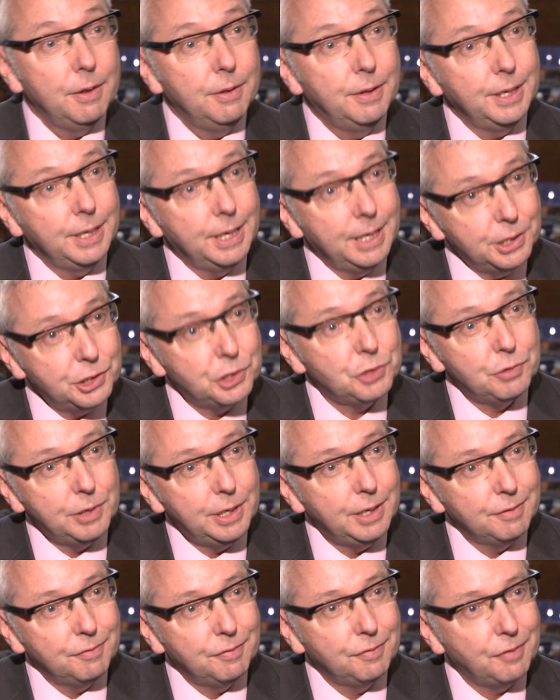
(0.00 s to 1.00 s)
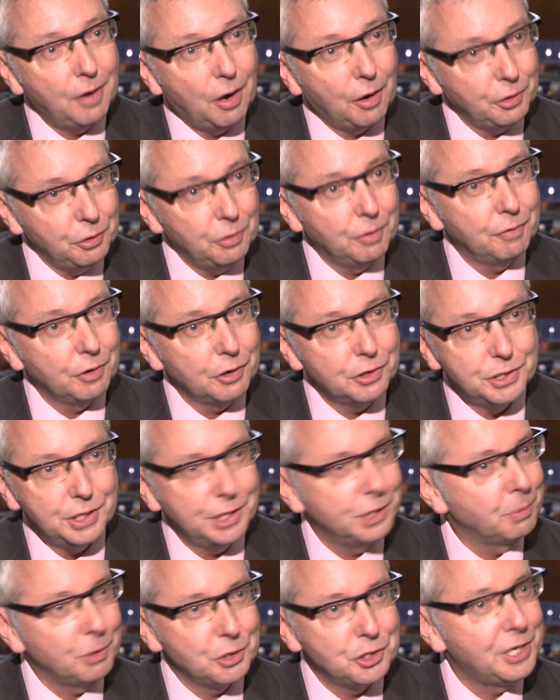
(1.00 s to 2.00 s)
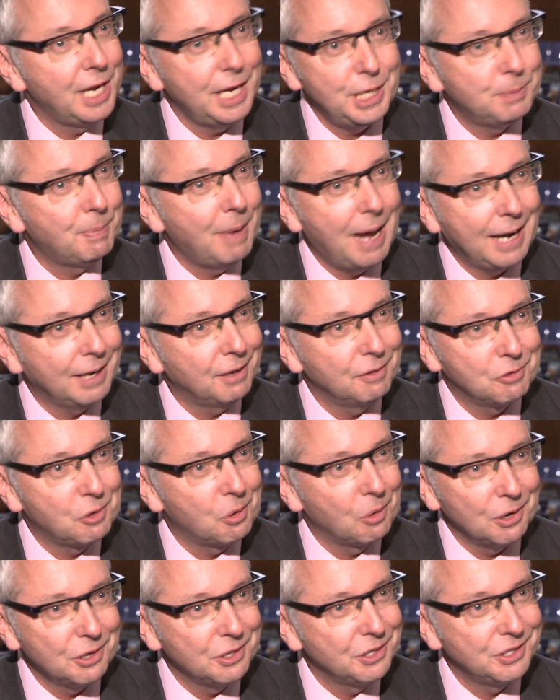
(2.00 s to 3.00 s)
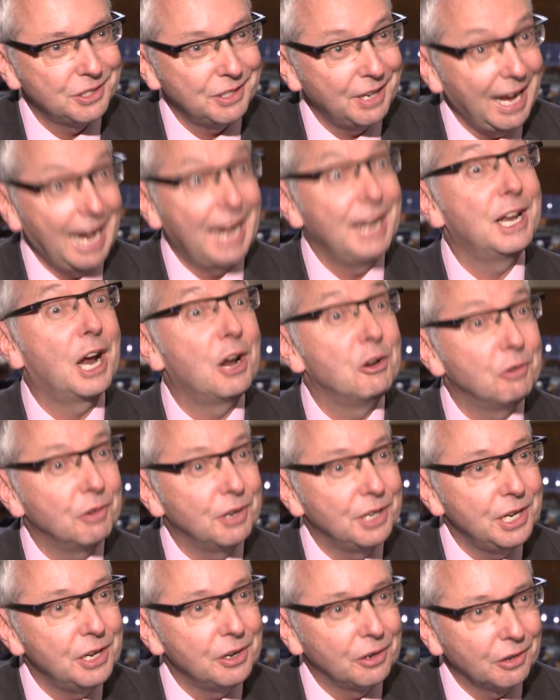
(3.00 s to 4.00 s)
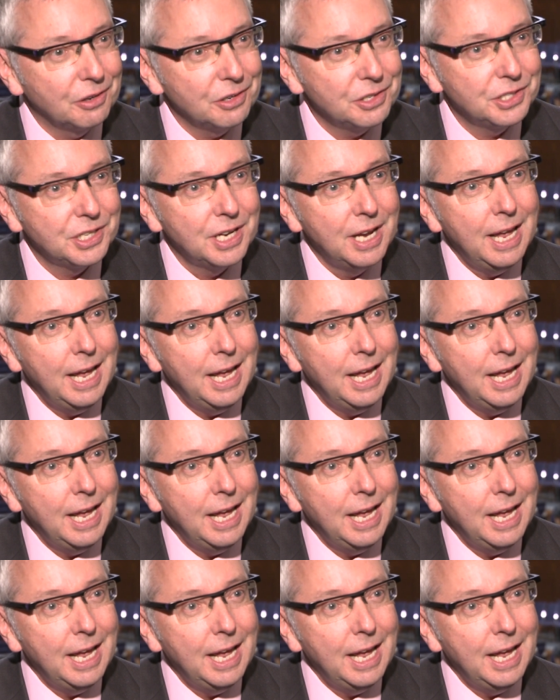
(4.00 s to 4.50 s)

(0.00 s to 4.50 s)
the history of our universities, which dates back, of course, 800 years,